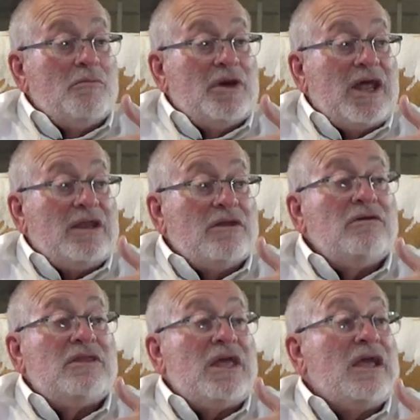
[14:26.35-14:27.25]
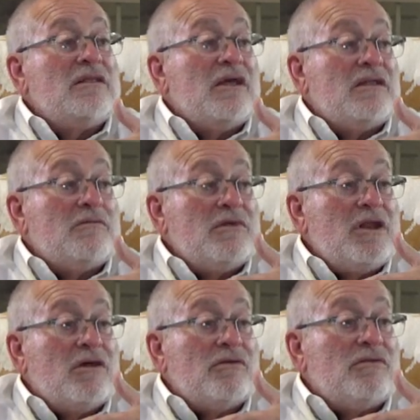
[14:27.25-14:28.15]
But I do think that,
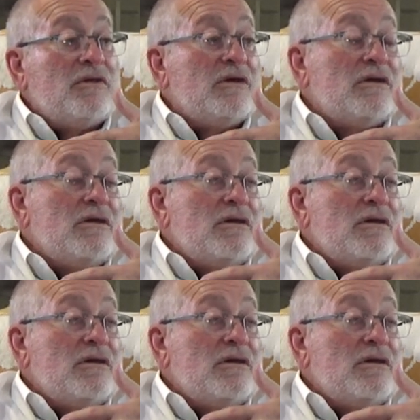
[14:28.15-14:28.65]
you know, the,